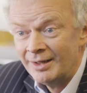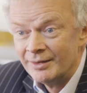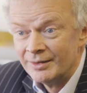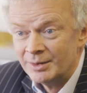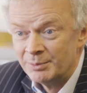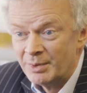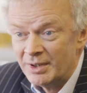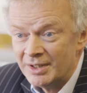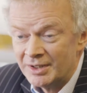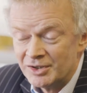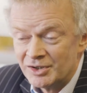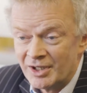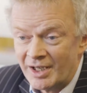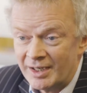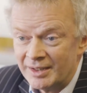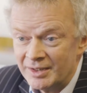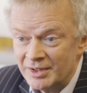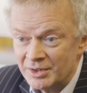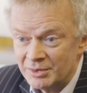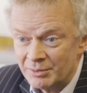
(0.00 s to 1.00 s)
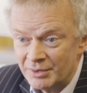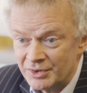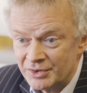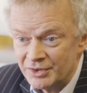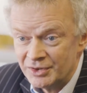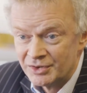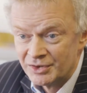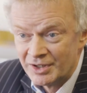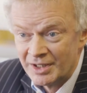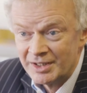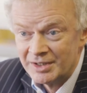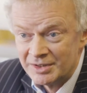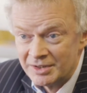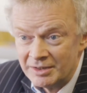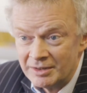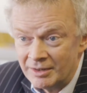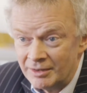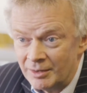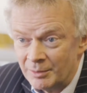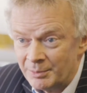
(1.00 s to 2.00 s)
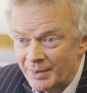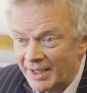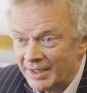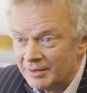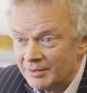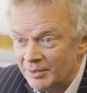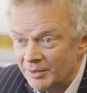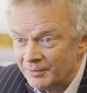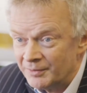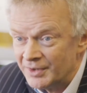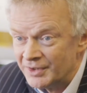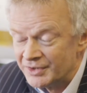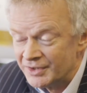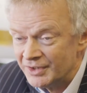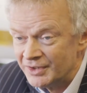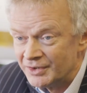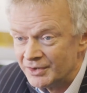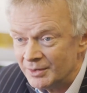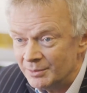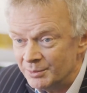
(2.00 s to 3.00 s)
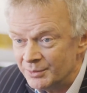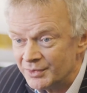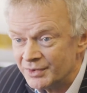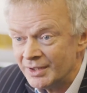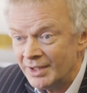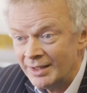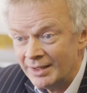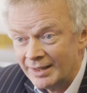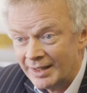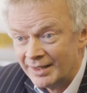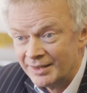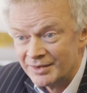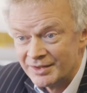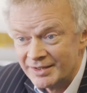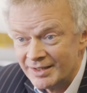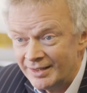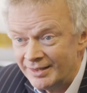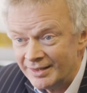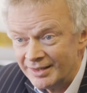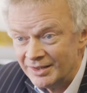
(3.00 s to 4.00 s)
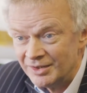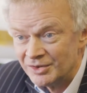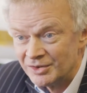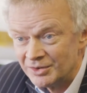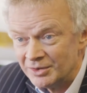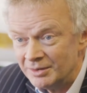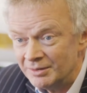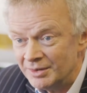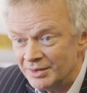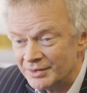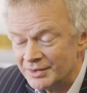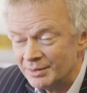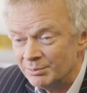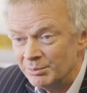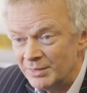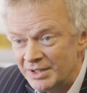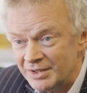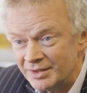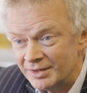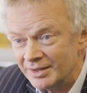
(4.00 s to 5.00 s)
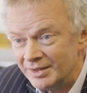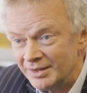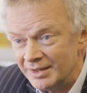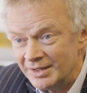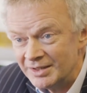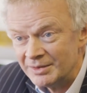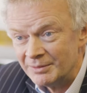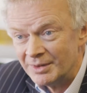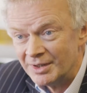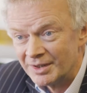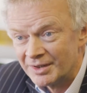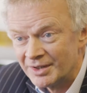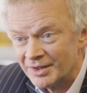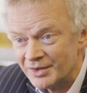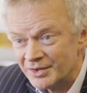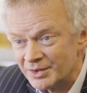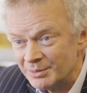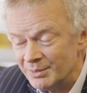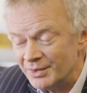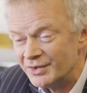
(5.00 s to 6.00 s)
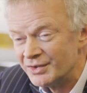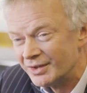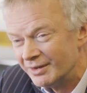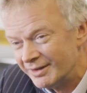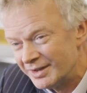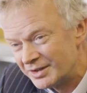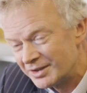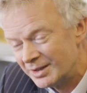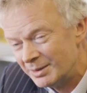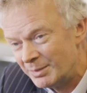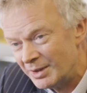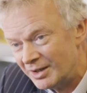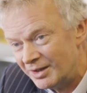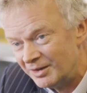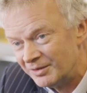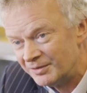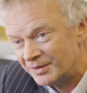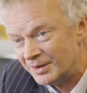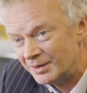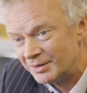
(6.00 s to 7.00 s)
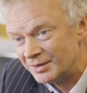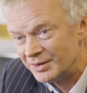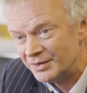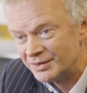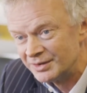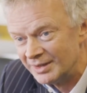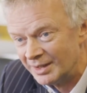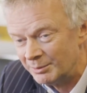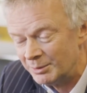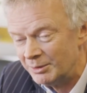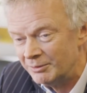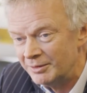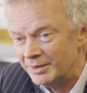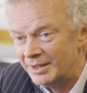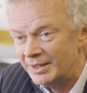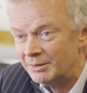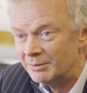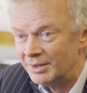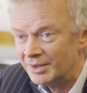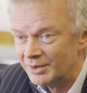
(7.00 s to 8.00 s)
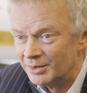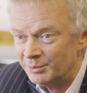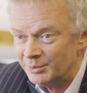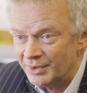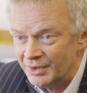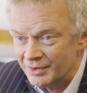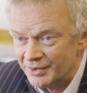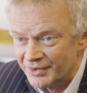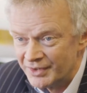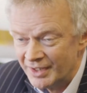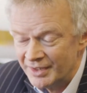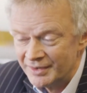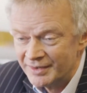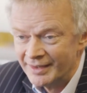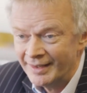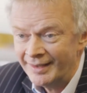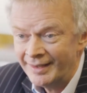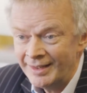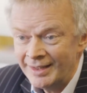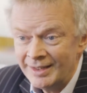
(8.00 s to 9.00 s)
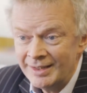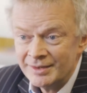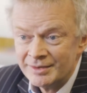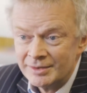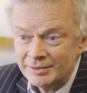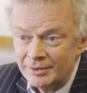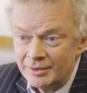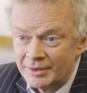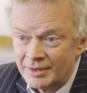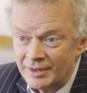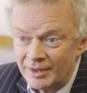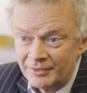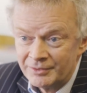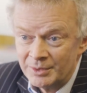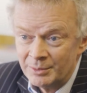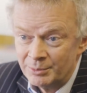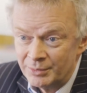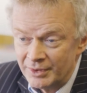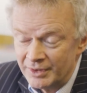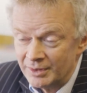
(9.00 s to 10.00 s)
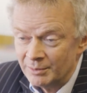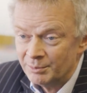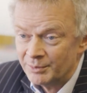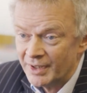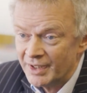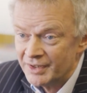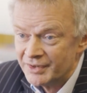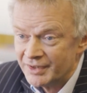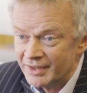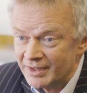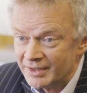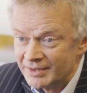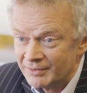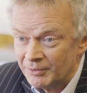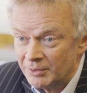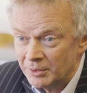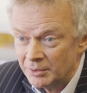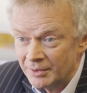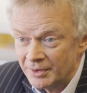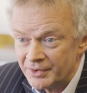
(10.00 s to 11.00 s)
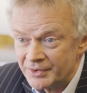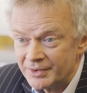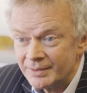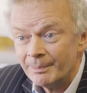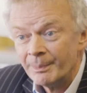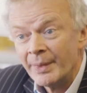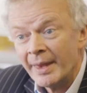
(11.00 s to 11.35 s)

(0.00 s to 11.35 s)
the big challenge, which is changing our back office systems and selling insurance and meeting the needs of our customers. So that's going to be our focus, and we really want Computacenter to look after Brilliant Basics for us.